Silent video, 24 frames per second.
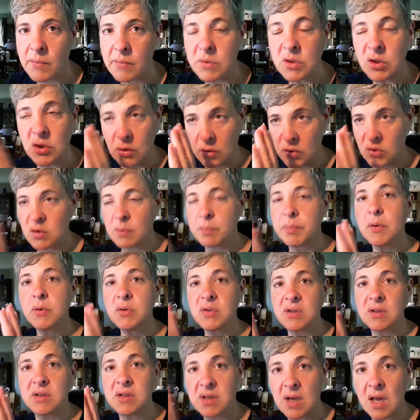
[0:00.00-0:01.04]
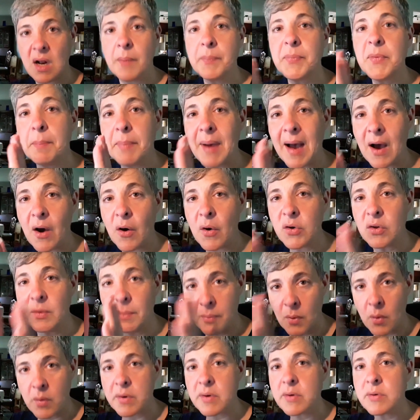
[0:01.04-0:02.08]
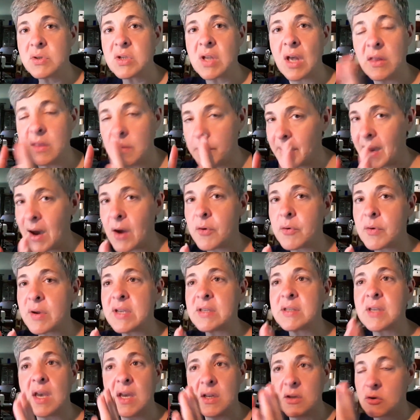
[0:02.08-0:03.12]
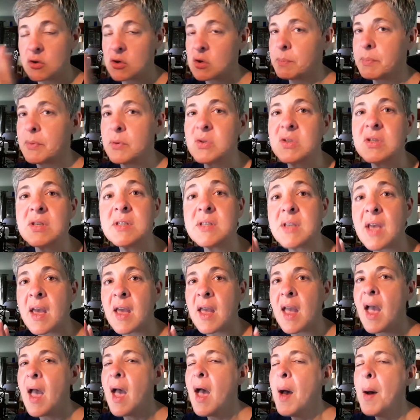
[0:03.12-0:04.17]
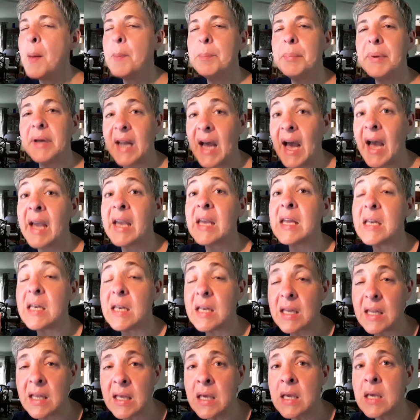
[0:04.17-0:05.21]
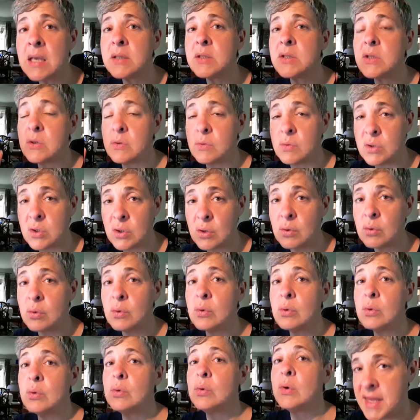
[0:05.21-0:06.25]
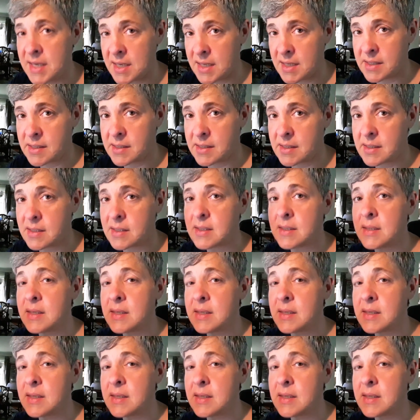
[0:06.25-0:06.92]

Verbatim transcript: You're supposed to set up the bo- the borders and the boundaries and you're supposed to say, "But I need to do this.